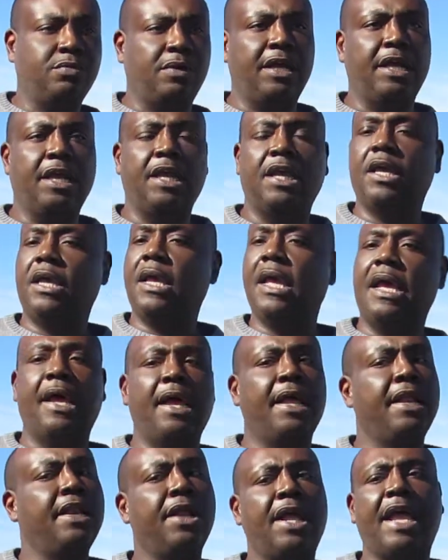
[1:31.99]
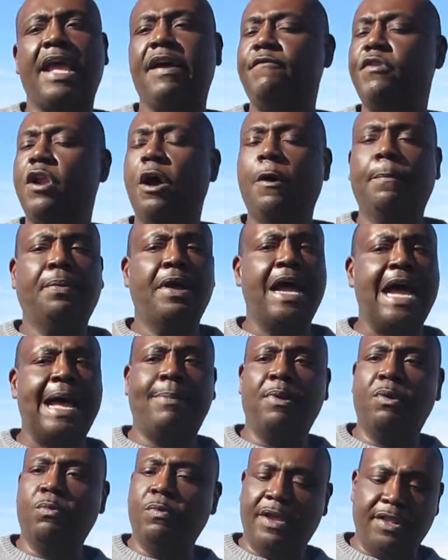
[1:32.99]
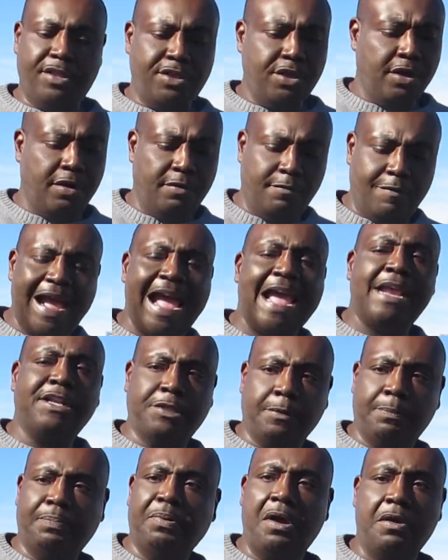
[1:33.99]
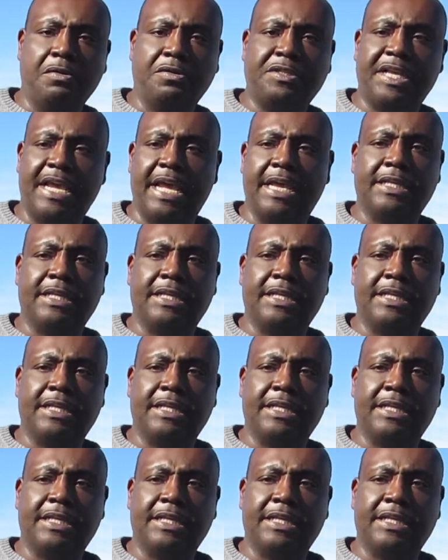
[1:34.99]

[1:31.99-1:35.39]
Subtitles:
I have no problem with your right to protest.